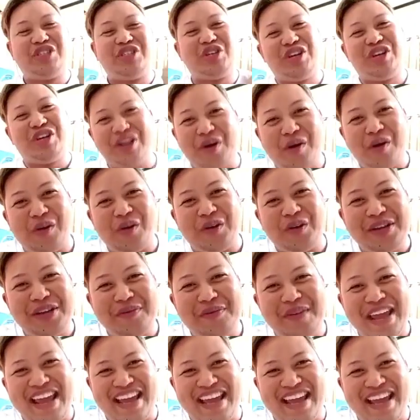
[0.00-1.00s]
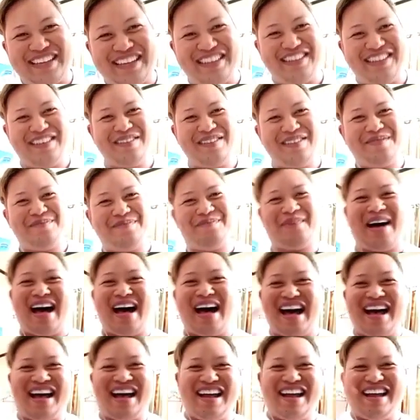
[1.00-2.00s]
the Holy Week.
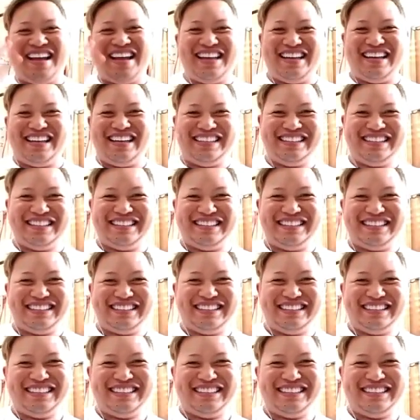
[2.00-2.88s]
Bye. Bye.